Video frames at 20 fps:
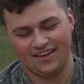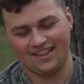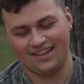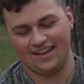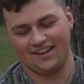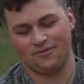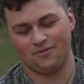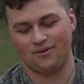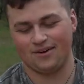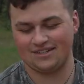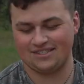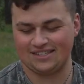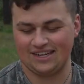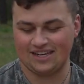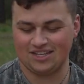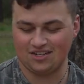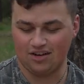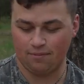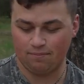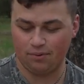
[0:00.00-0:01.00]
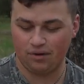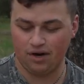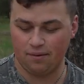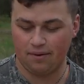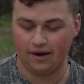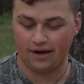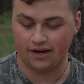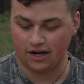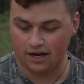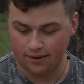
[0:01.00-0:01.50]
And then once that's all booted
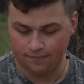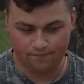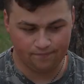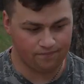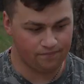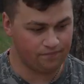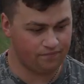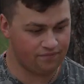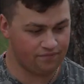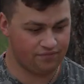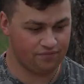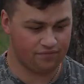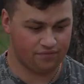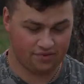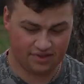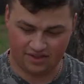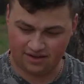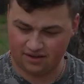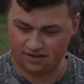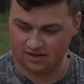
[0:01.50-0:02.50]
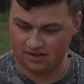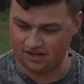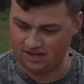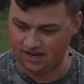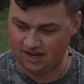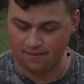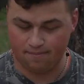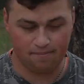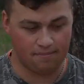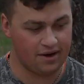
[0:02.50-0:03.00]
back up,
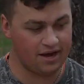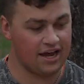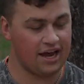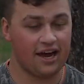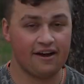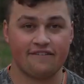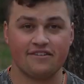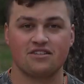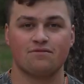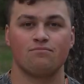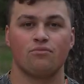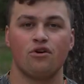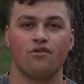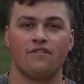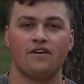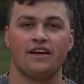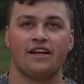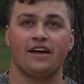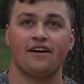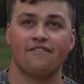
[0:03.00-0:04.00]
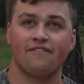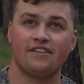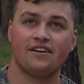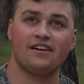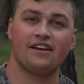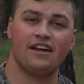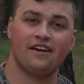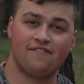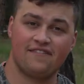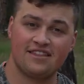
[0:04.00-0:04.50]
it might have us move it if
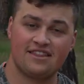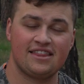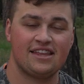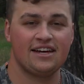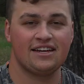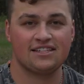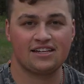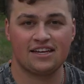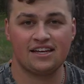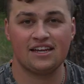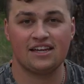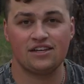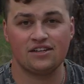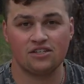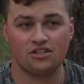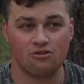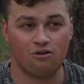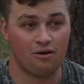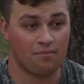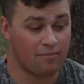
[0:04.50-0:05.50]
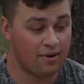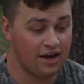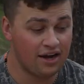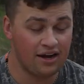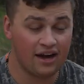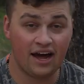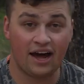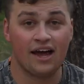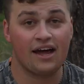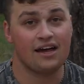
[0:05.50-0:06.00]
it thinks it needs to. It
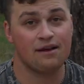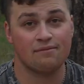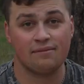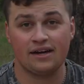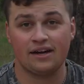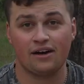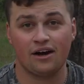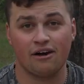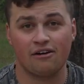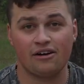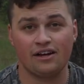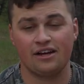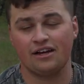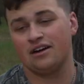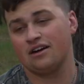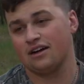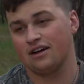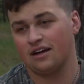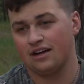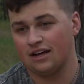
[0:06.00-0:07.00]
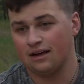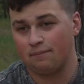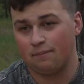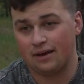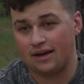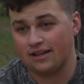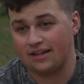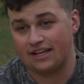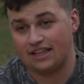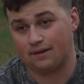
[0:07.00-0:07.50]
might not. It might already
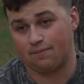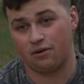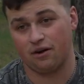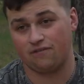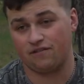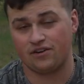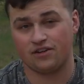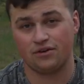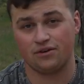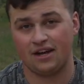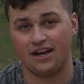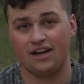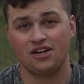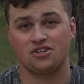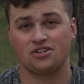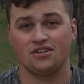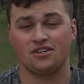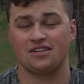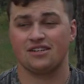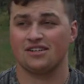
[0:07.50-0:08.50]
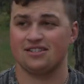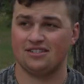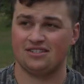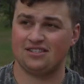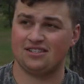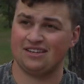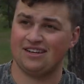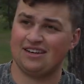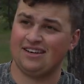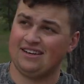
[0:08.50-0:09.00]
be in like the perfect location
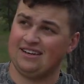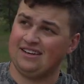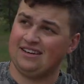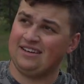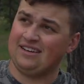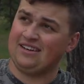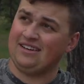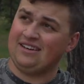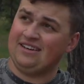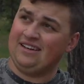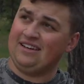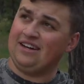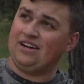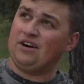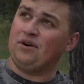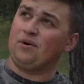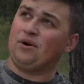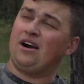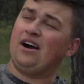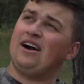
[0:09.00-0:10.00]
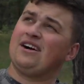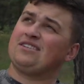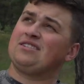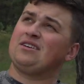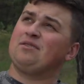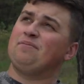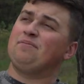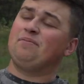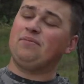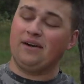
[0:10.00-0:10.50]
because, you know, we're
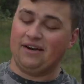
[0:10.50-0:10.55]
awesome.